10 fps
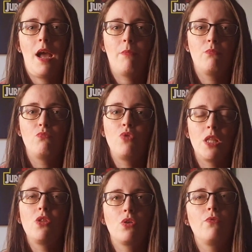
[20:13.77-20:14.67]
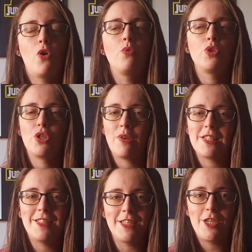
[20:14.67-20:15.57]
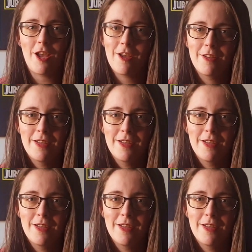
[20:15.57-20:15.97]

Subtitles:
I'm really looking forward to the rest of this year.